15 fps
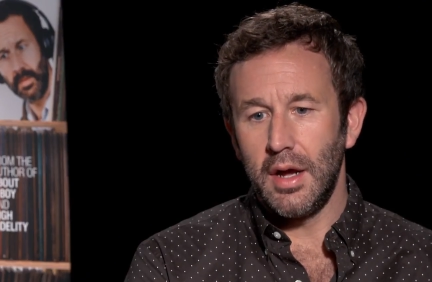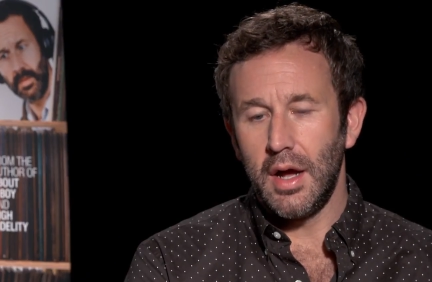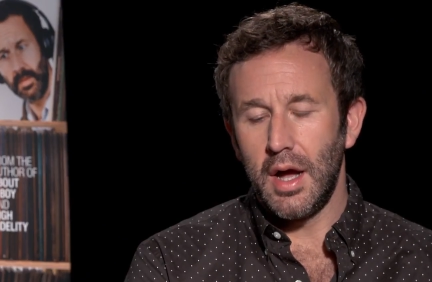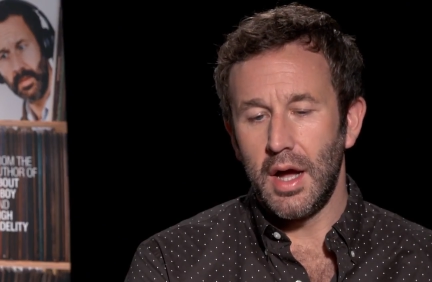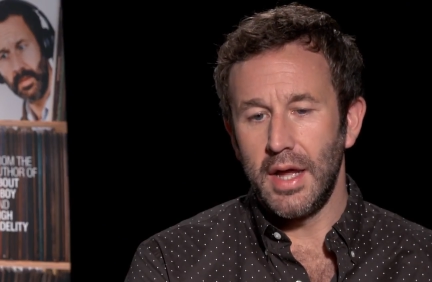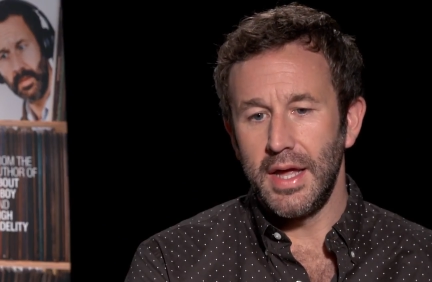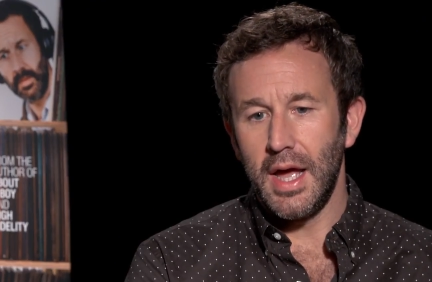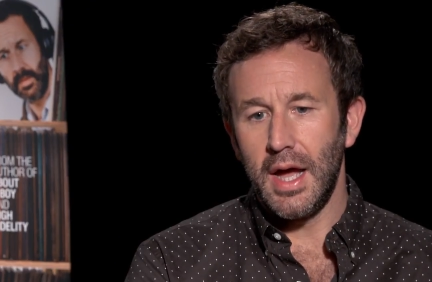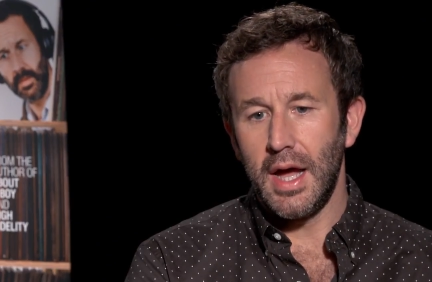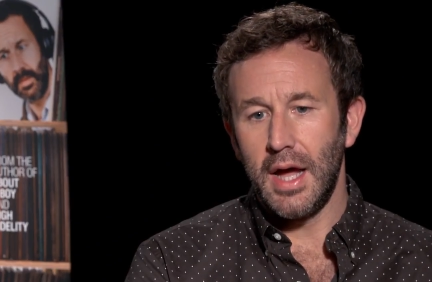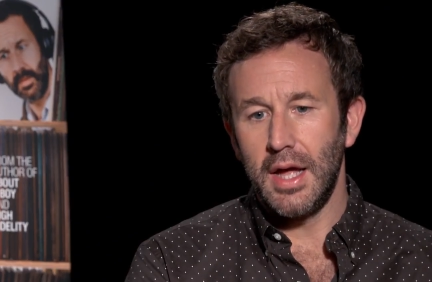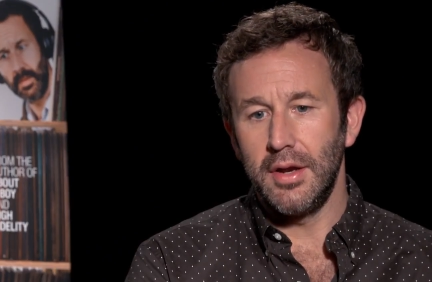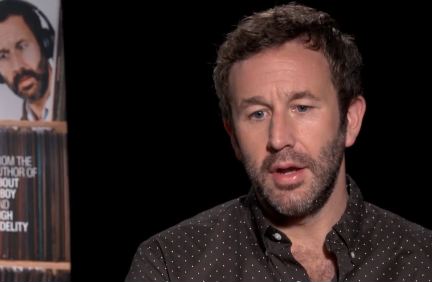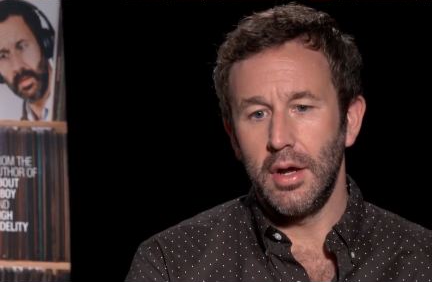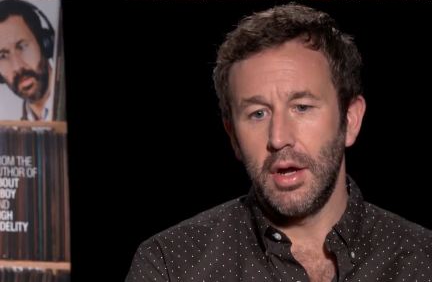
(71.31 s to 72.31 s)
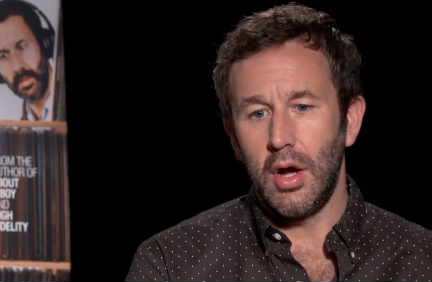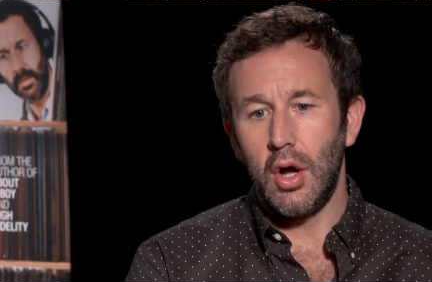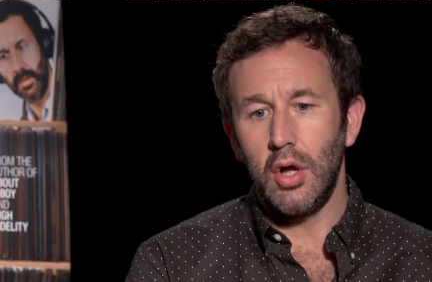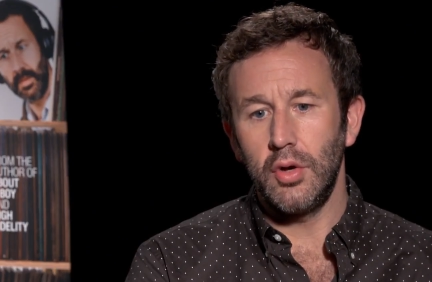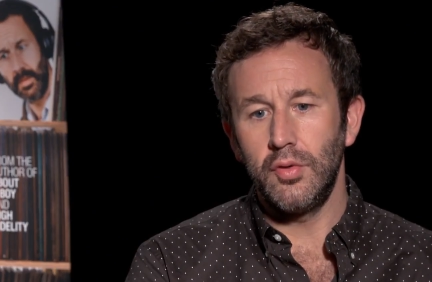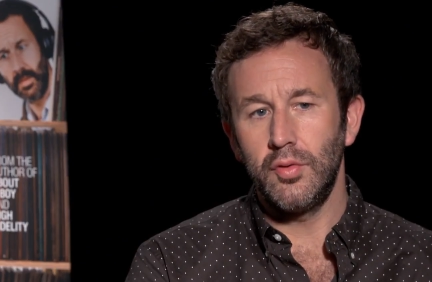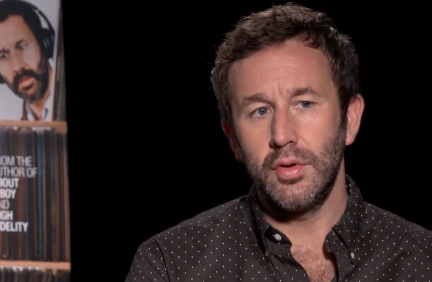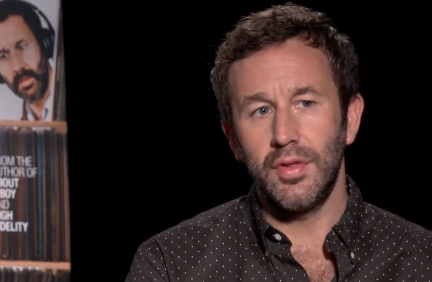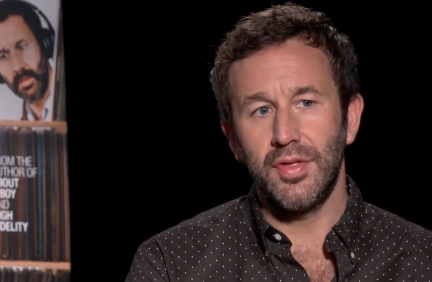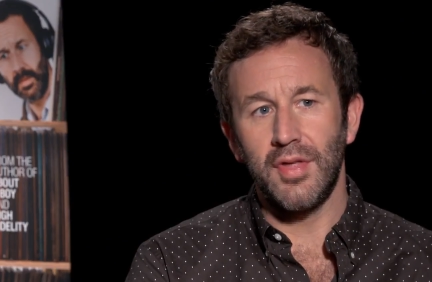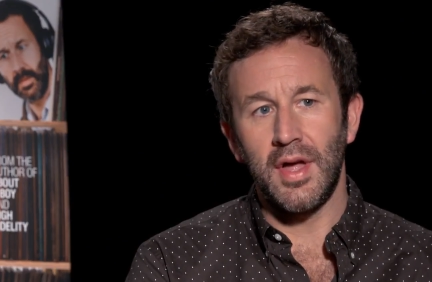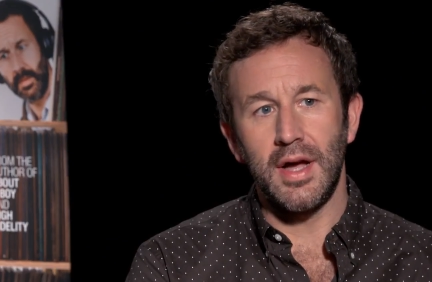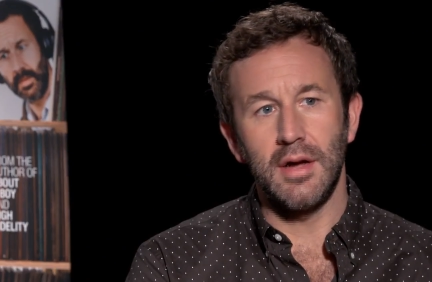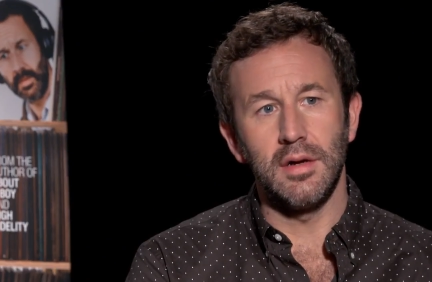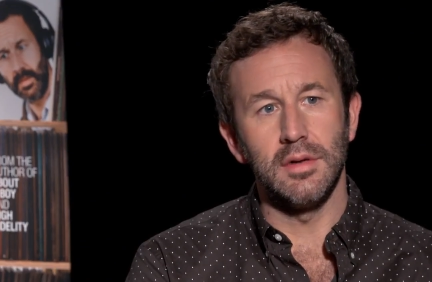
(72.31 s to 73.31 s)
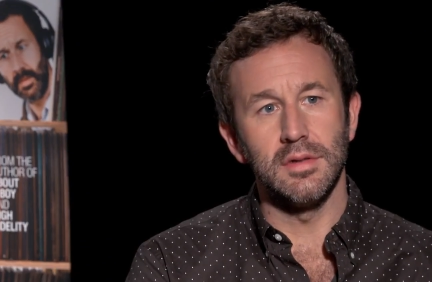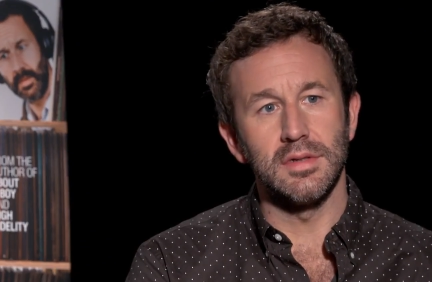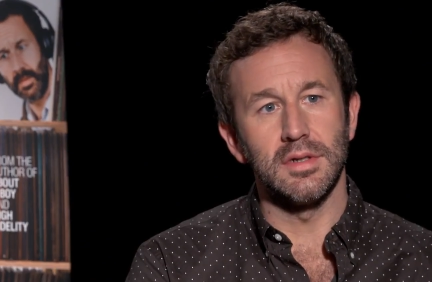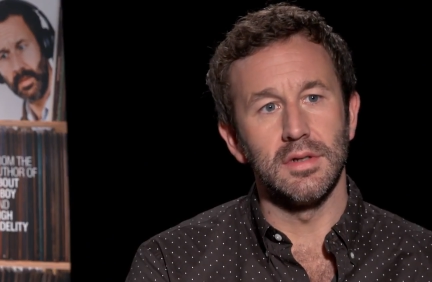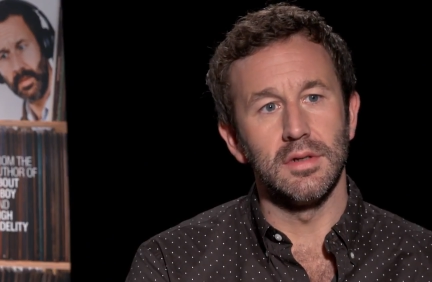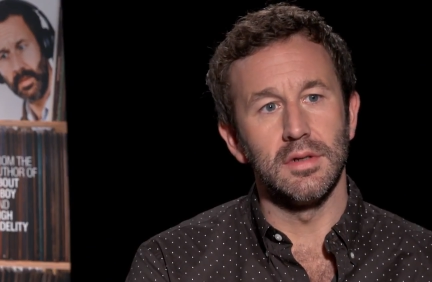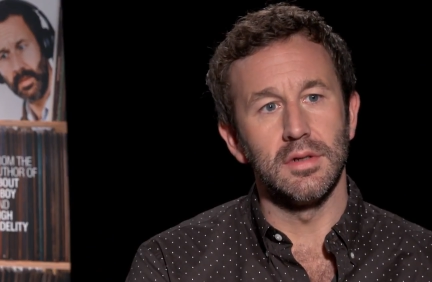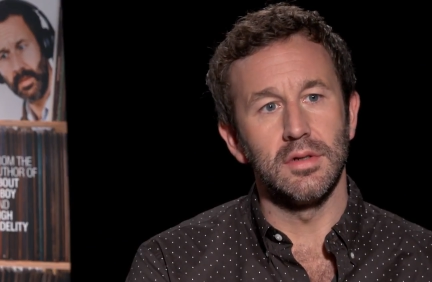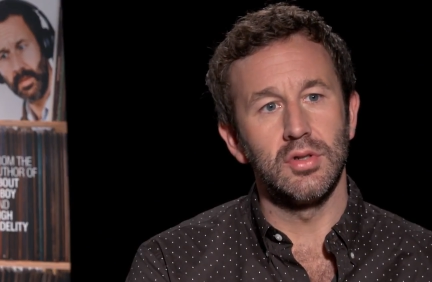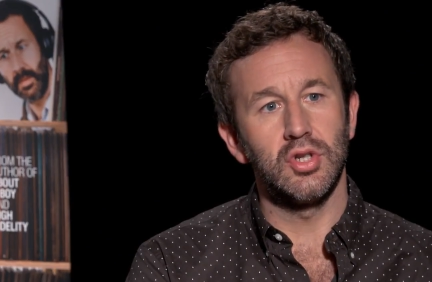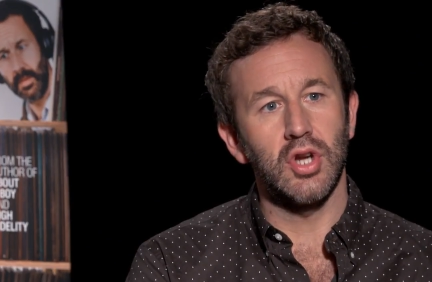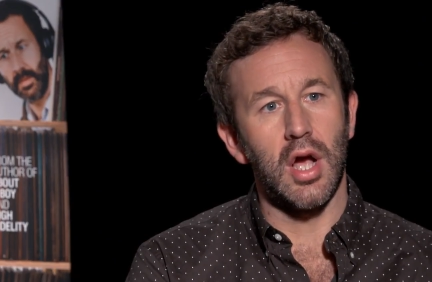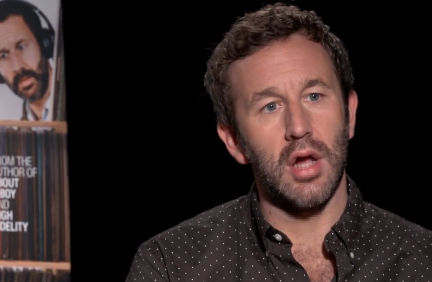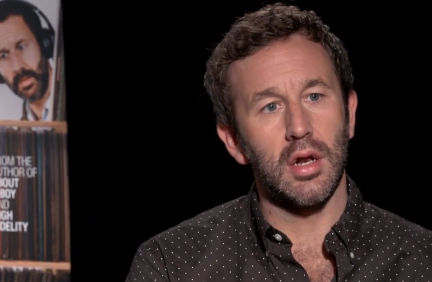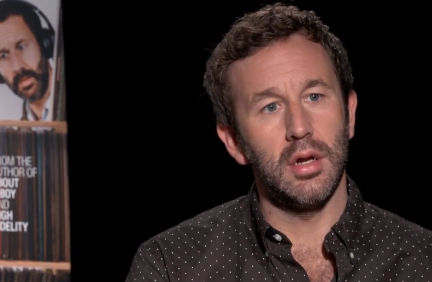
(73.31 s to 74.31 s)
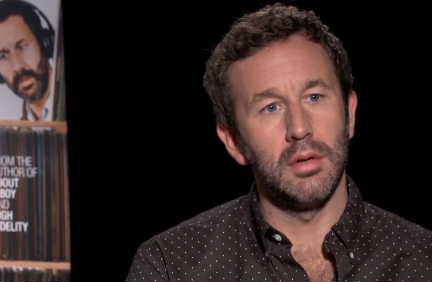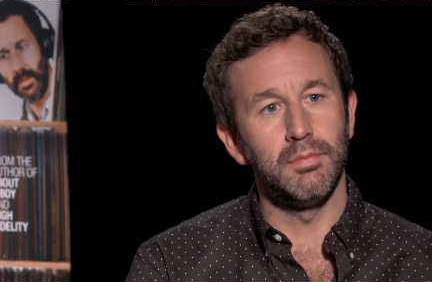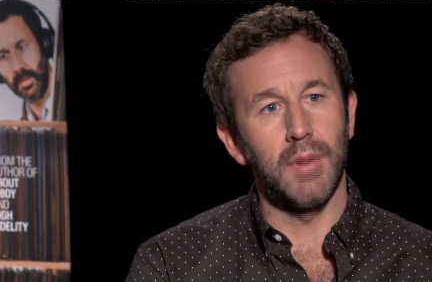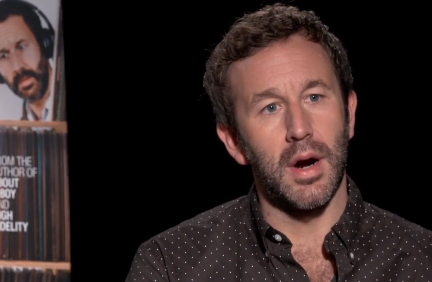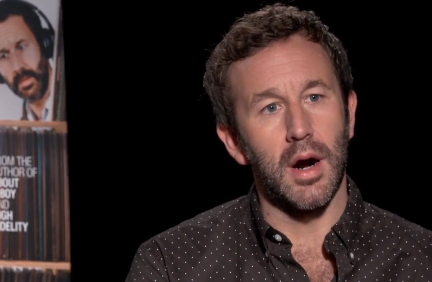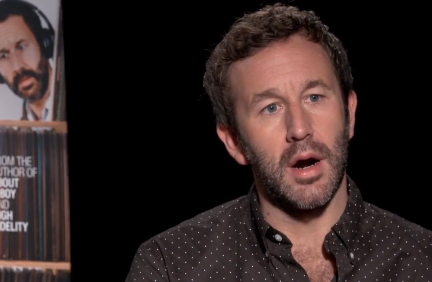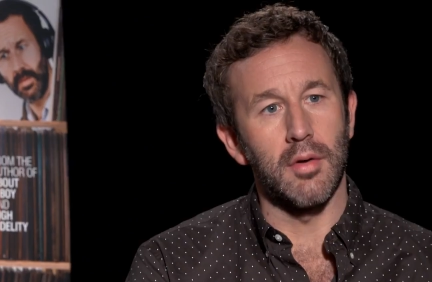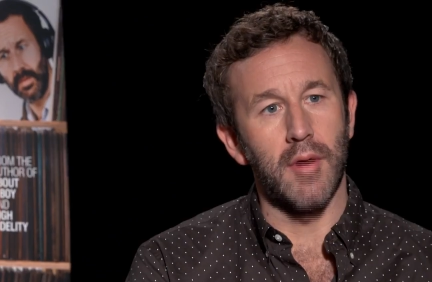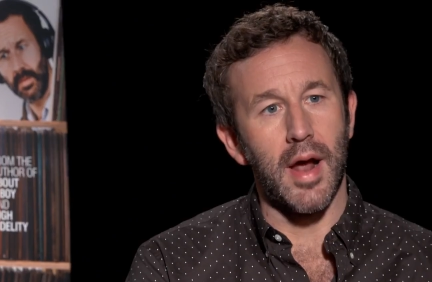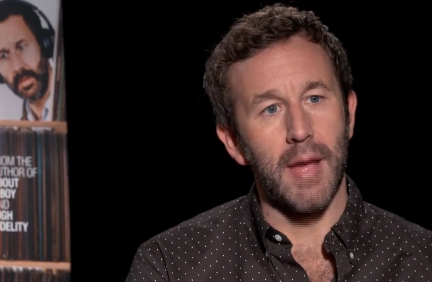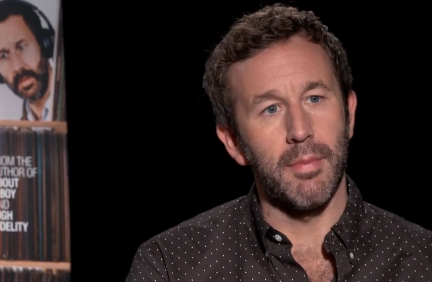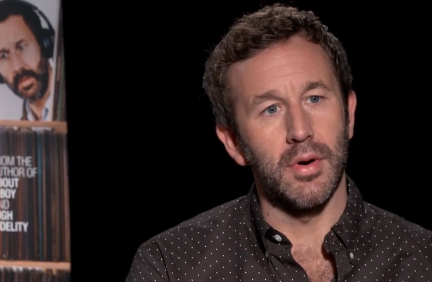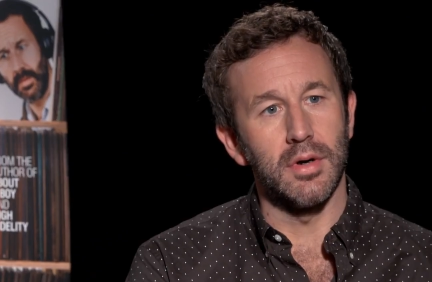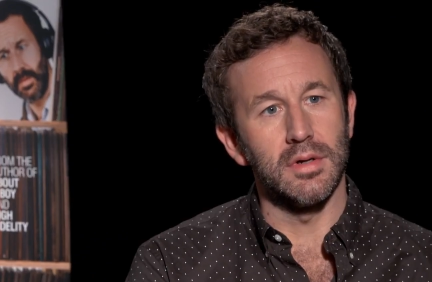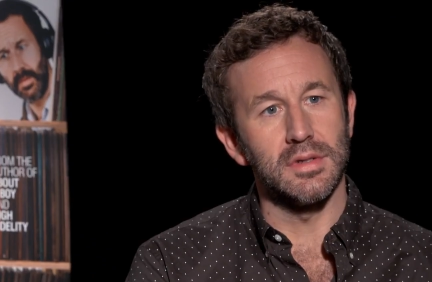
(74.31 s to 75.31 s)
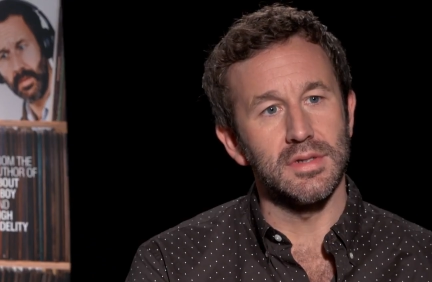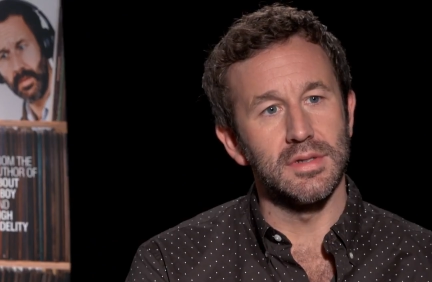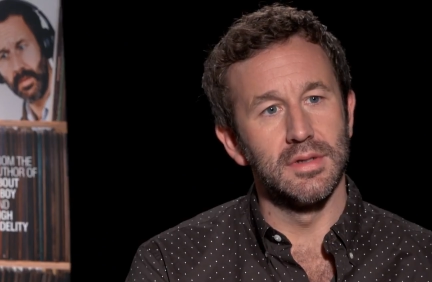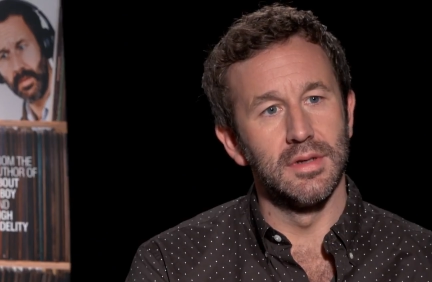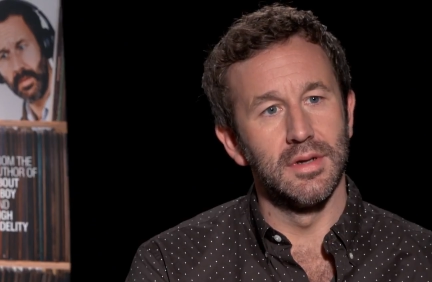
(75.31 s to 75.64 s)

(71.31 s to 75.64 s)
Speaker 1: I had 100,000 chocolate bar wrappers.